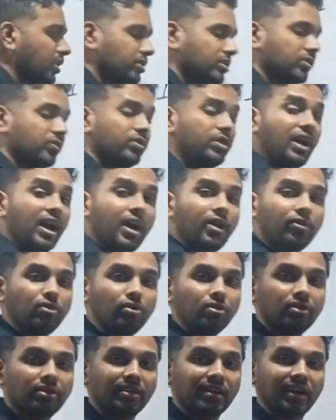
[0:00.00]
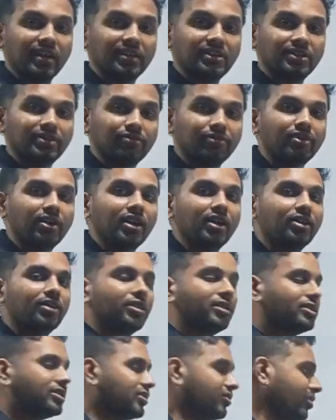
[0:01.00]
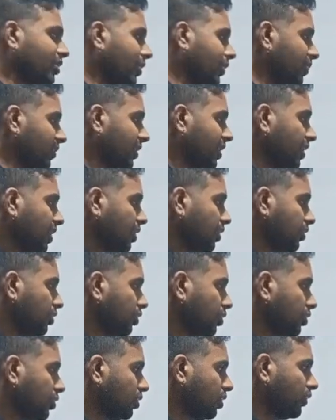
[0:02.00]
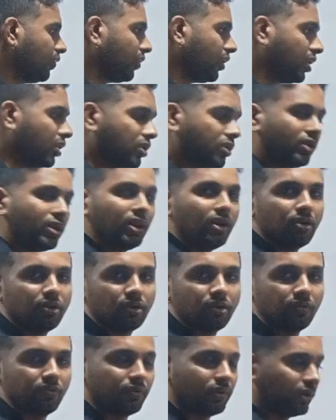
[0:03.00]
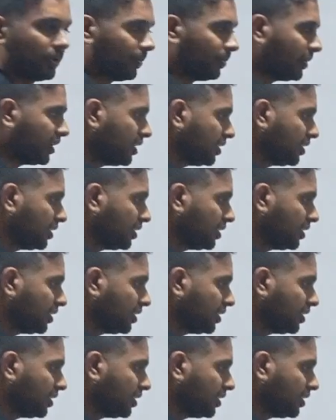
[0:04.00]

So we have to transfer electrons from nucleophile to electrophile.